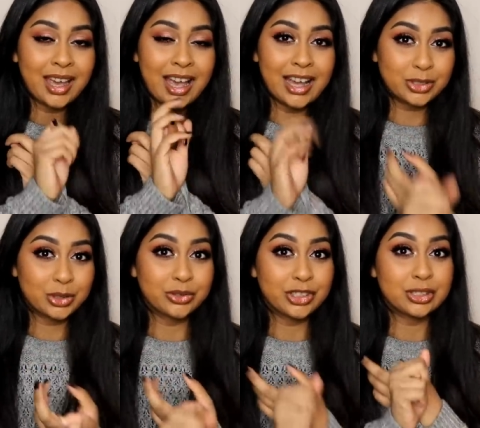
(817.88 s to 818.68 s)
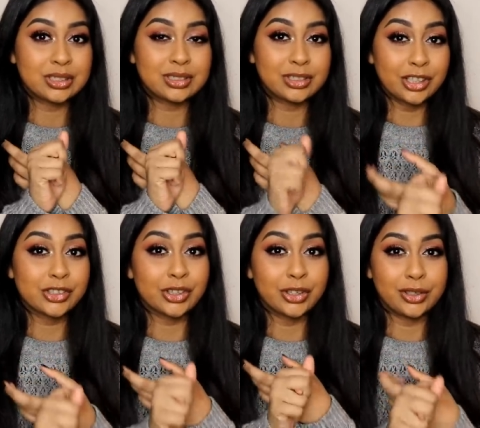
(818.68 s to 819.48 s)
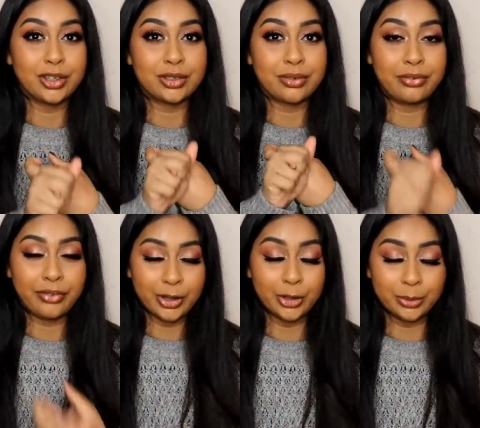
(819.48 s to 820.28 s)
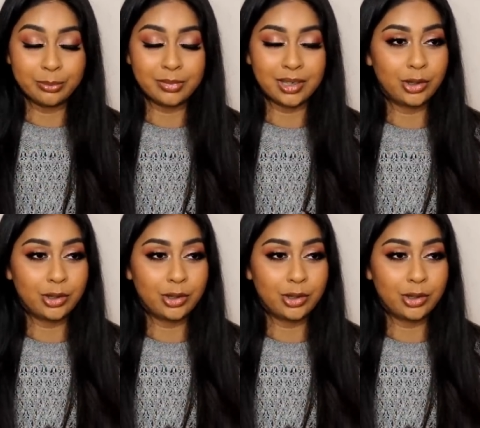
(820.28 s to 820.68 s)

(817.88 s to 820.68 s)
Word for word: Hacksaw Ridge is such a good film.